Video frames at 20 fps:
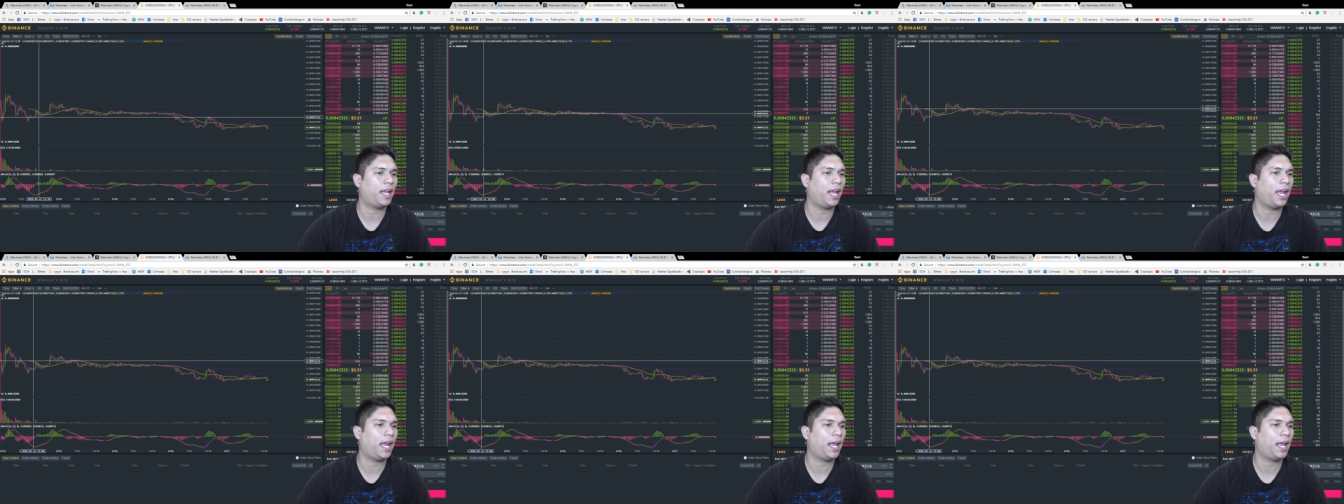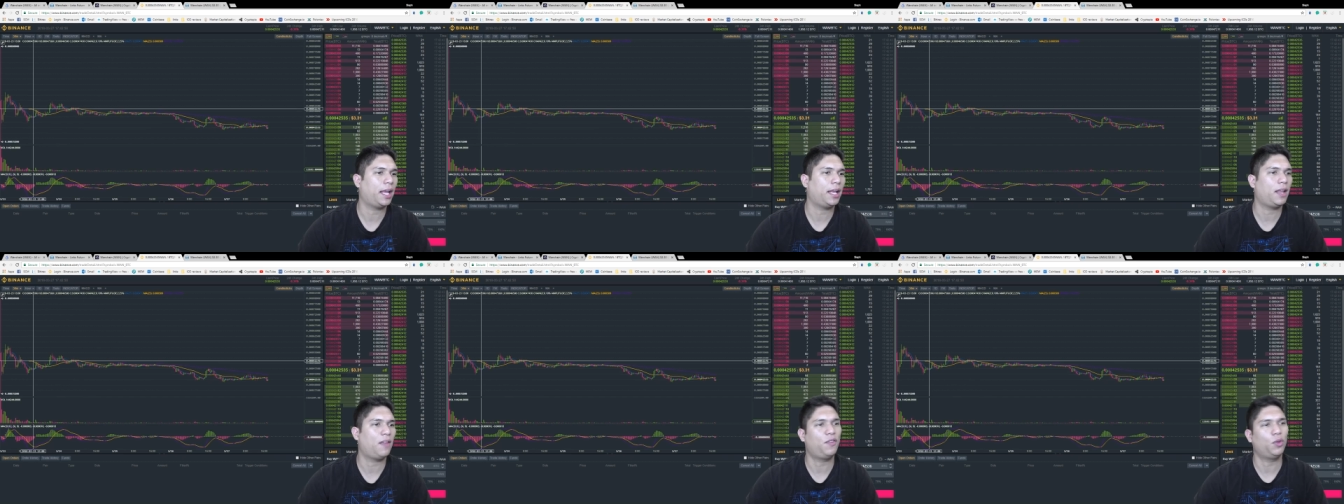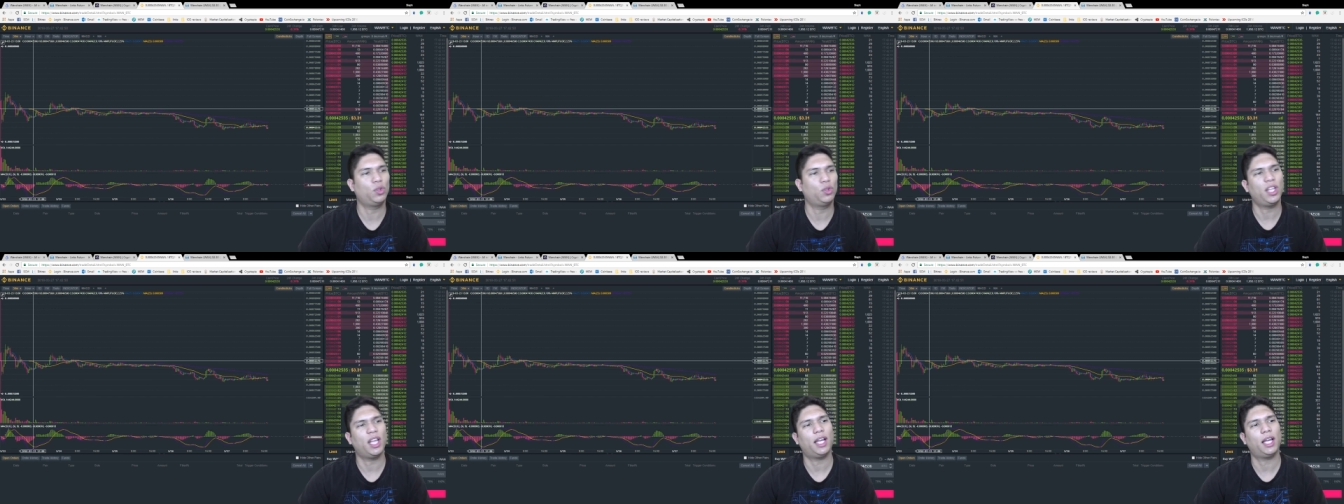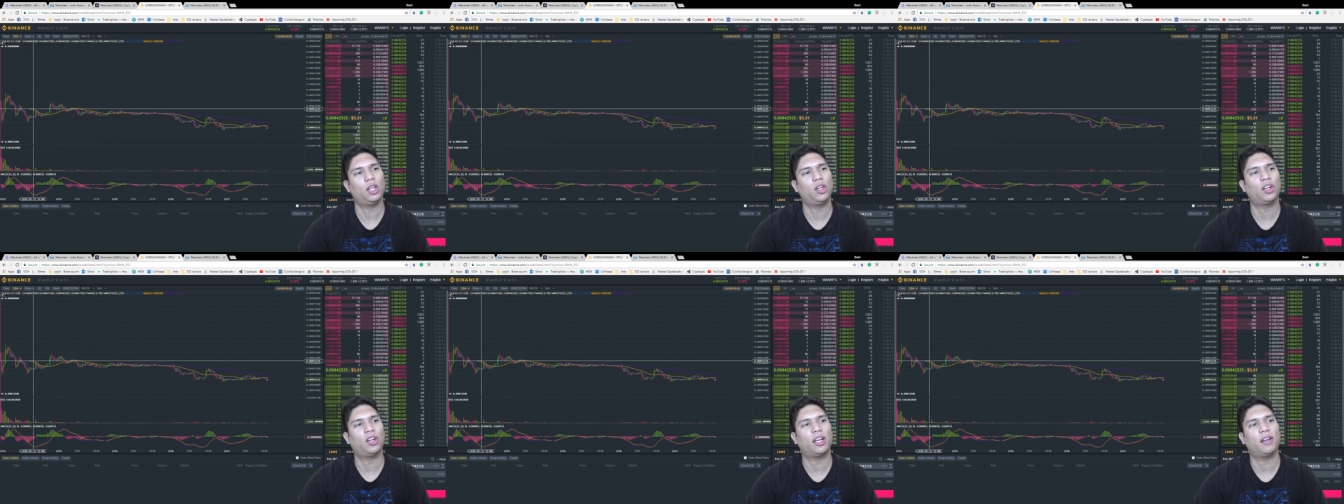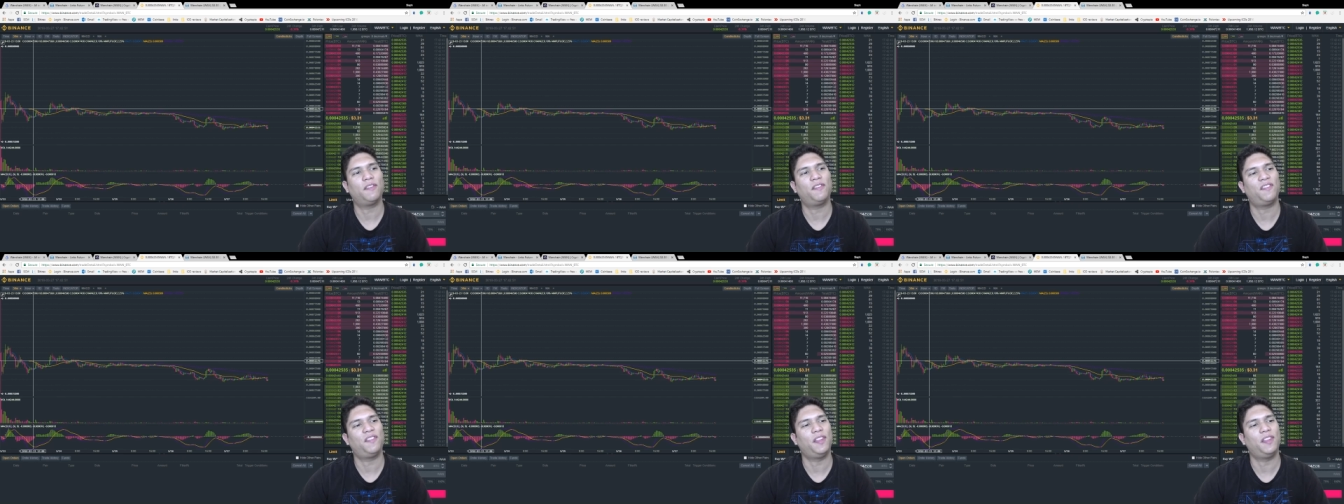And if you take a look
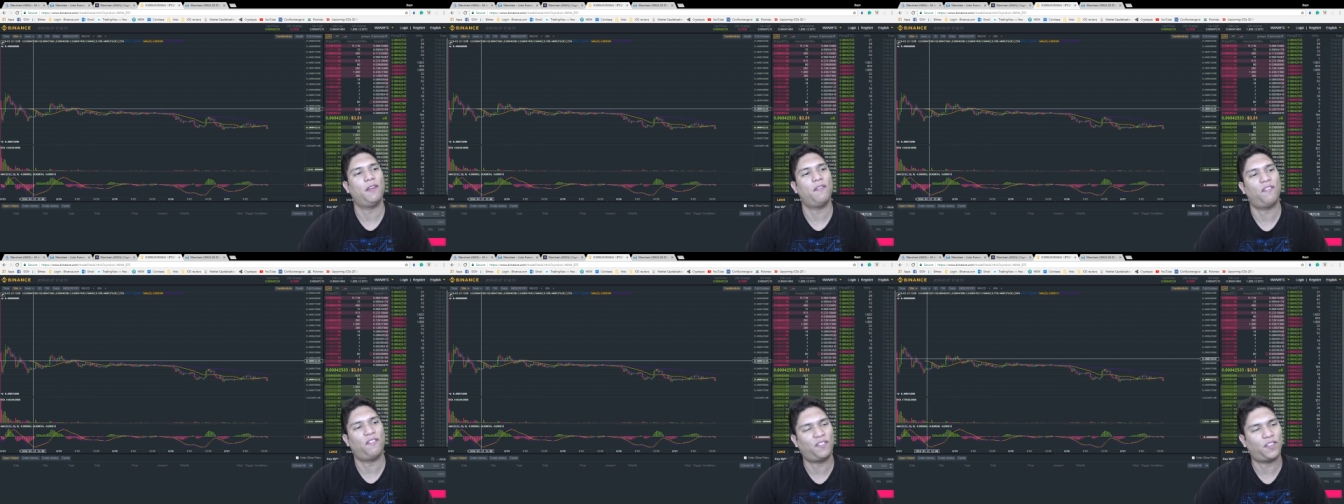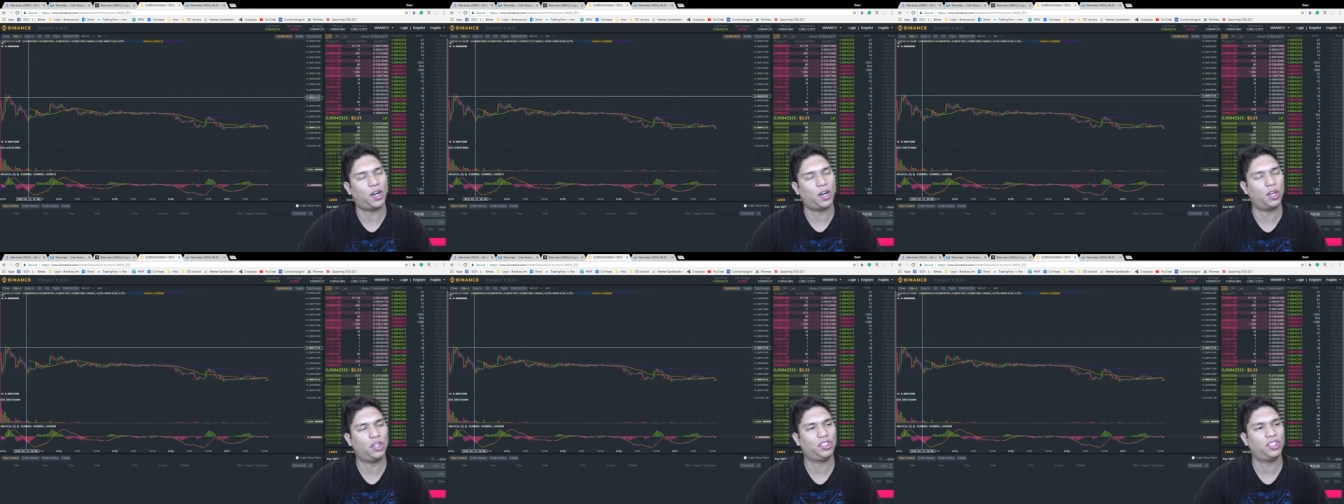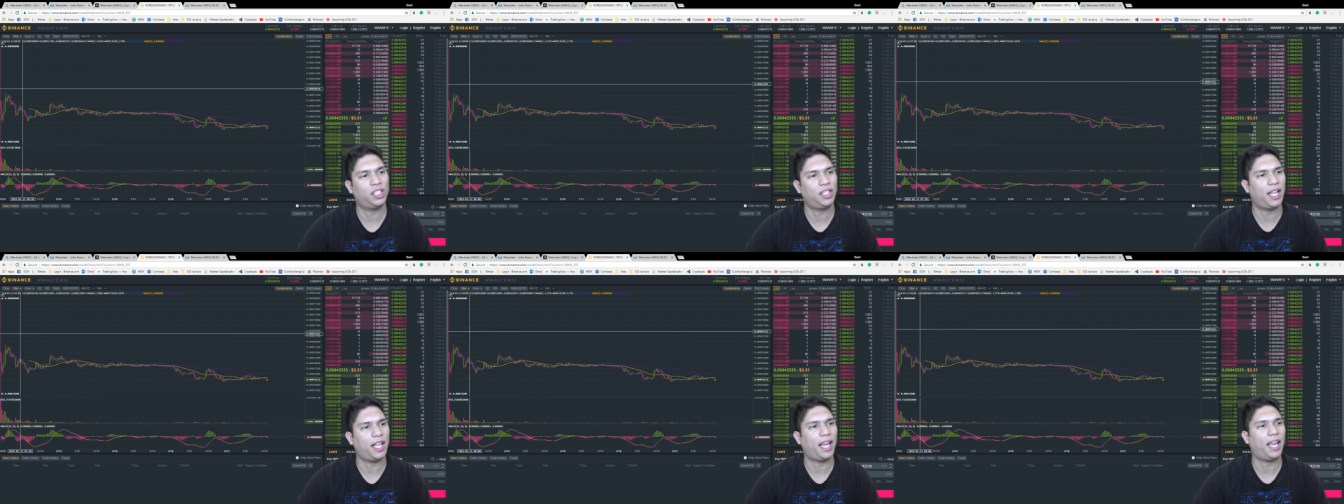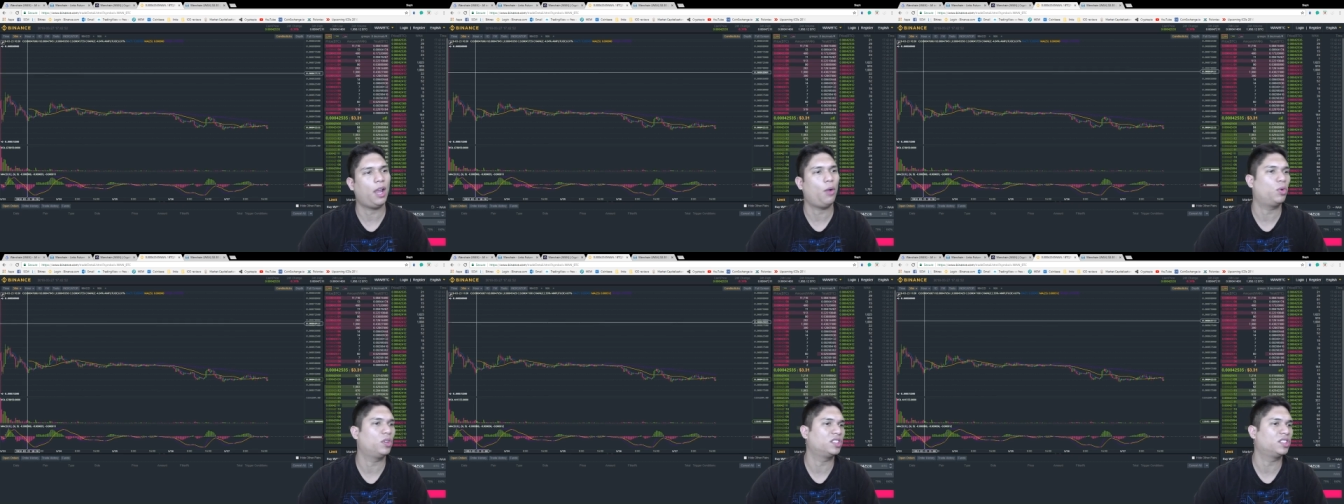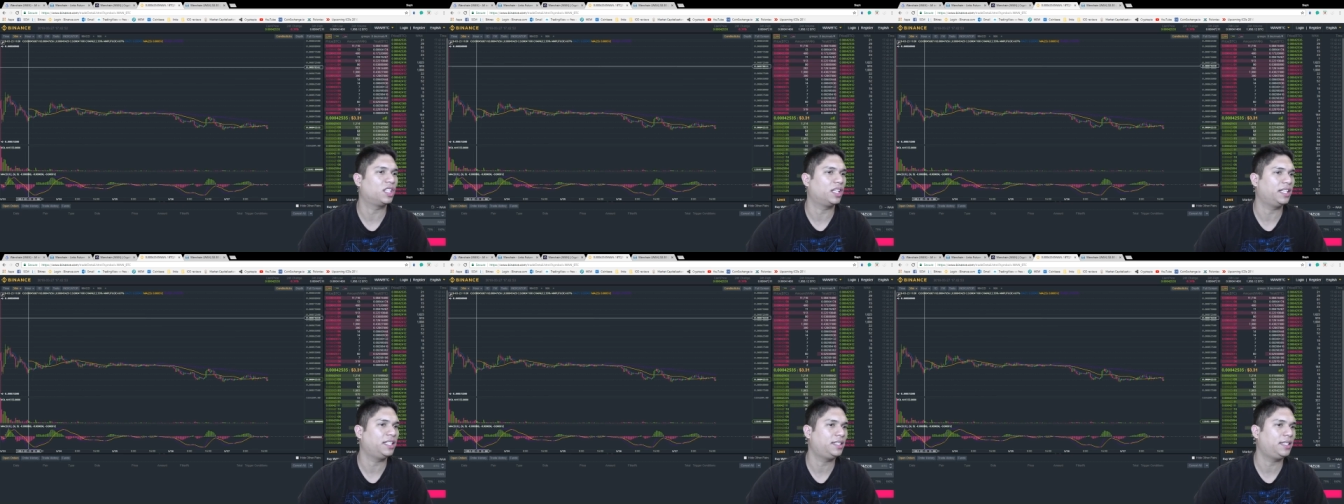at the first day it
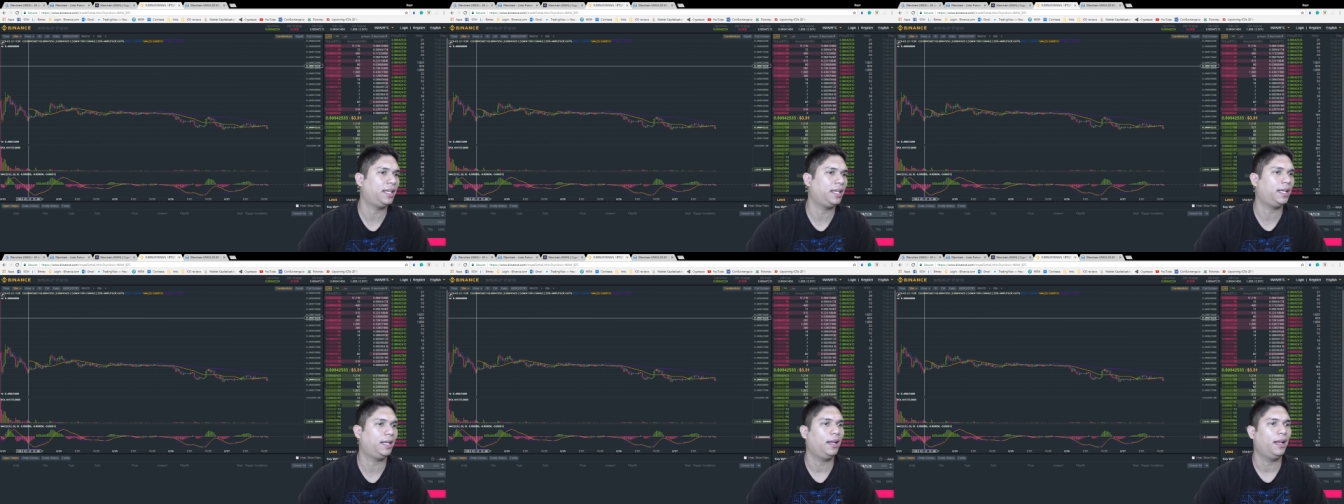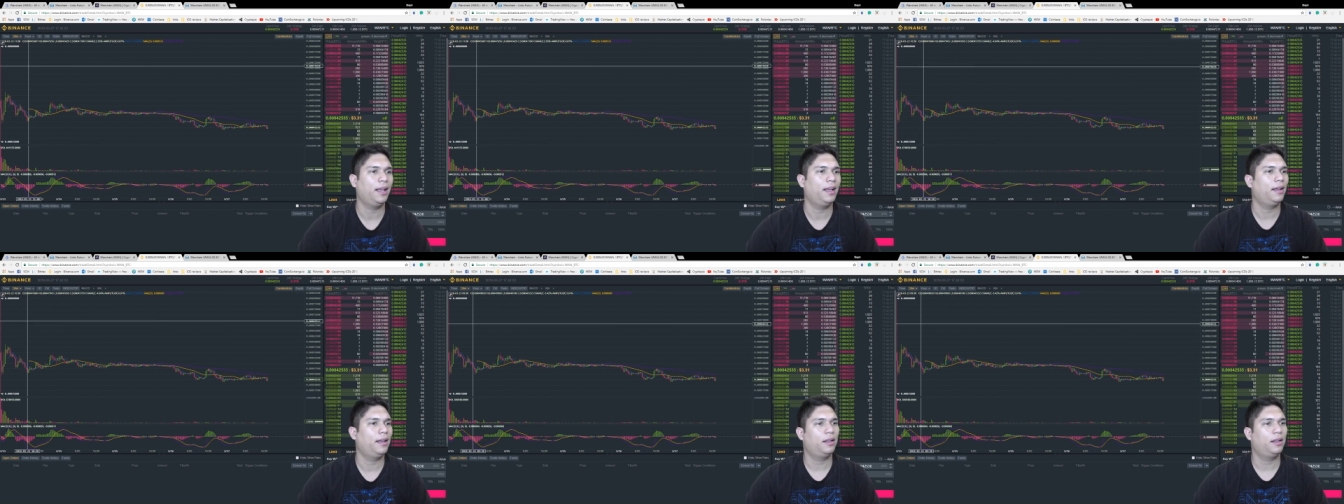was listed,